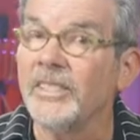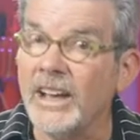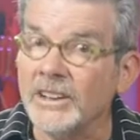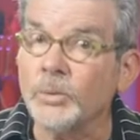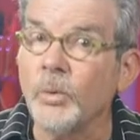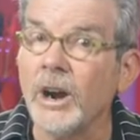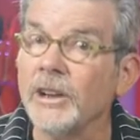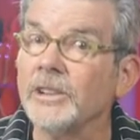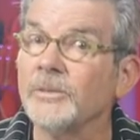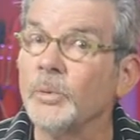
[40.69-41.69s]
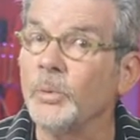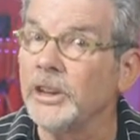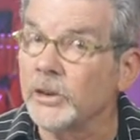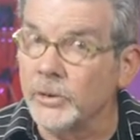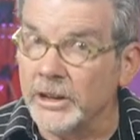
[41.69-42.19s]
That's why
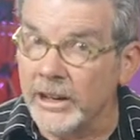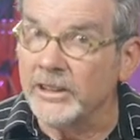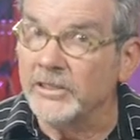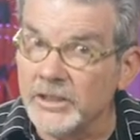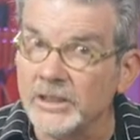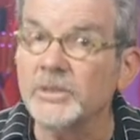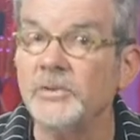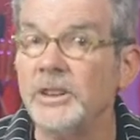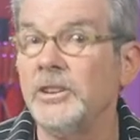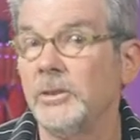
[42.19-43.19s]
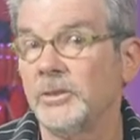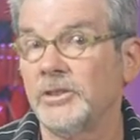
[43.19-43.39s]
we created this video